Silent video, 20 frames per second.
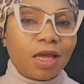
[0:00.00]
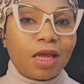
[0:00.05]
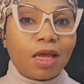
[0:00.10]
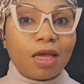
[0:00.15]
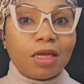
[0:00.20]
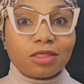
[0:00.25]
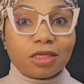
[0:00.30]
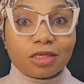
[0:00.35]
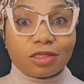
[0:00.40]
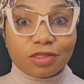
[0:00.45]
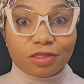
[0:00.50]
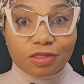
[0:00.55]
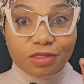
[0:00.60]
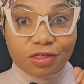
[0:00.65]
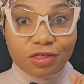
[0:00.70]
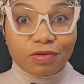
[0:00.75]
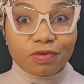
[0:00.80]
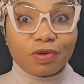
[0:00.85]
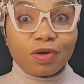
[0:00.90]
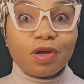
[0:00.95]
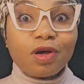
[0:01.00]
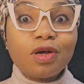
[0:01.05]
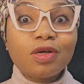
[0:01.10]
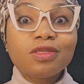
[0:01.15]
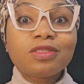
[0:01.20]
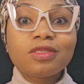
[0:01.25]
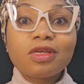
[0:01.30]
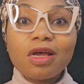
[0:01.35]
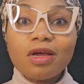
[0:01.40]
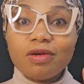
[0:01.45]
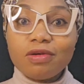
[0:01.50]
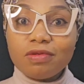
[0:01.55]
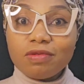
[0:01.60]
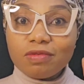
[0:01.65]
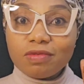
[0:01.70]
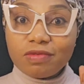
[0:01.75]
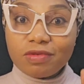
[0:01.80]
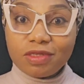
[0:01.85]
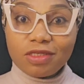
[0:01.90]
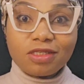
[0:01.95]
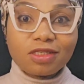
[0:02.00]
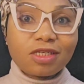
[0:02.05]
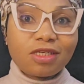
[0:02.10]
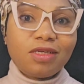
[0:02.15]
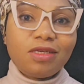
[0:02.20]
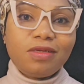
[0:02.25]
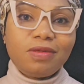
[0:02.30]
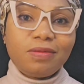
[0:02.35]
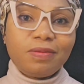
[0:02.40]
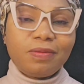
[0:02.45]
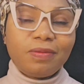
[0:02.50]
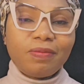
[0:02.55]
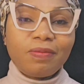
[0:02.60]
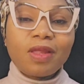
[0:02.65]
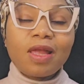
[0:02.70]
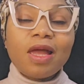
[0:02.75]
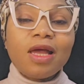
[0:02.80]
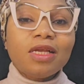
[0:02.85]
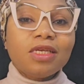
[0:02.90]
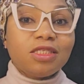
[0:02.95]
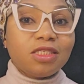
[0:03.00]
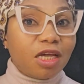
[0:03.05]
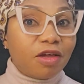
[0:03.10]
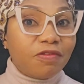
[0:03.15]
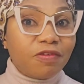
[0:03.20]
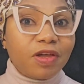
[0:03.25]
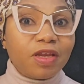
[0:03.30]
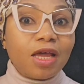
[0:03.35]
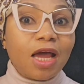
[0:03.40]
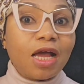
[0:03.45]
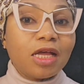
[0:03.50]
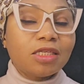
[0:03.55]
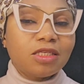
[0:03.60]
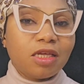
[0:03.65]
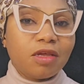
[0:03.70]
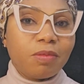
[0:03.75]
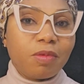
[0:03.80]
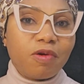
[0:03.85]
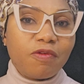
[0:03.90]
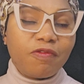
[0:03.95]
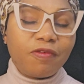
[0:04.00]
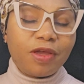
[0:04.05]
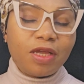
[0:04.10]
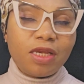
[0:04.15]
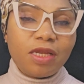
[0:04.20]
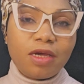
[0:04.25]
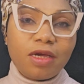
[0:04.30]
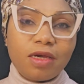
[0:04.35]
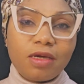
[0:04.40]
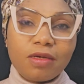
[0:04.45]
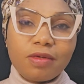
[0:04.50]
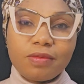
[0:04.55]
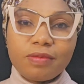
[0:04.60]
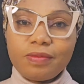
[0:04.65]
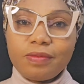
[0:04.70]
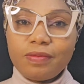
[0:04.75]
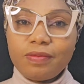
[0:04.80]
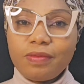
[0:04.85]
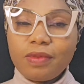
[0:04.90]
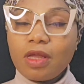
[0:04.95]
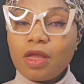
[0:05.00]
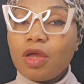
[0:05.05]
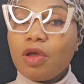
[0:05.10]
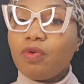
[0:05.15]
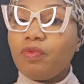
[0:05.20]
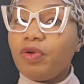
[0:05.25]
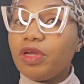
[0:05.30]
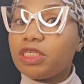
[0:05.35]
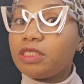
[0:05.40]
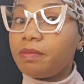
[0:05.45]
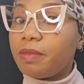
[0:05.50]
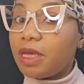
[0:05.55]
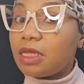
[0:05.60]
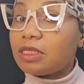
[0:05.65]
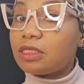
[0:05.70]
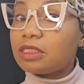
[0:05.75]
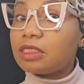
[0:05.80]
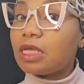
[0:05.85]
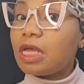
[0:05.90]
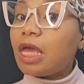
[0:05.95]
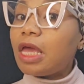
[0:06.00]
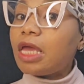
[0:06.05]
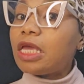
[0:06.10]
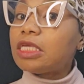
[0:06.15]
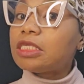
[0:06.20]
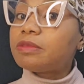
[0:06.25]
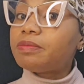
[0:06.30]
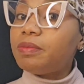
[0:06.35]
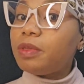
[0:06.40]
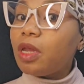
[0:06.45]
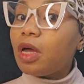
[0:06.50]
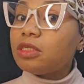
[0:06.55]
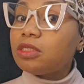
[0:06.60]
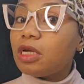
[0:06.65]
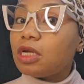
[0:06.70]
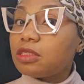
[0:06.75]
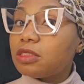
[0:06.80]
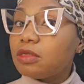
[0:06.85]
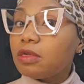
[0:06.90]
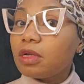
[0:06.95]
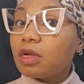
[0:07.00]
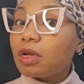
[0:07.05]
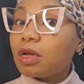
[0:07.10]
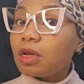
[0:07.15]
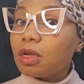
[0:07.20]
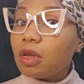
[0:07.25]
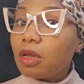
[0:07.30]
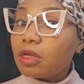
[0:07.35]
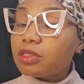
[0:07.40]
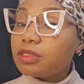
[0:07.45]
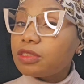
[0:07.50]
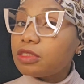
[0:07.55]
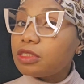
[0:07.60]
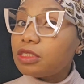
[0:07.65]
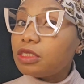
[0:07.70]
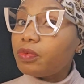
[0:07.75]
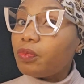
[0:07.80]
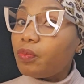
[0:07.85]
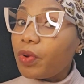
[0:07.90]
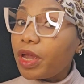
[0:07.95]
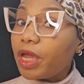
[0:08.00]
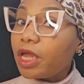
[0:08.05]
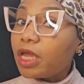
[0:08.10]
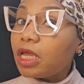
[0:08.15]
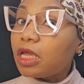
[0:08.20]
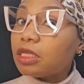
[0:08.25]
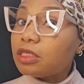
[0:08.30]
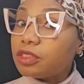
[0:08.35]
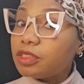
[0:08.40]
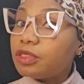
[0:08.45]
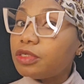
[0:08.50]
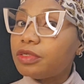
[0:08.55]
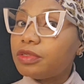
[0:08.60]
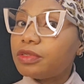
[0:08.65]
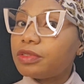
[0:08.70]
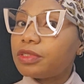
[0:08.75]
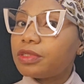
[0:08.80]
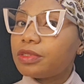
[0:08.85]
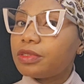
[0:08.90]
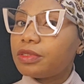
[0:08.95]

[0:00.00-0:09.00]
It's a serious risk. David has hemophilia, which means his blood doesn't clot the way it should.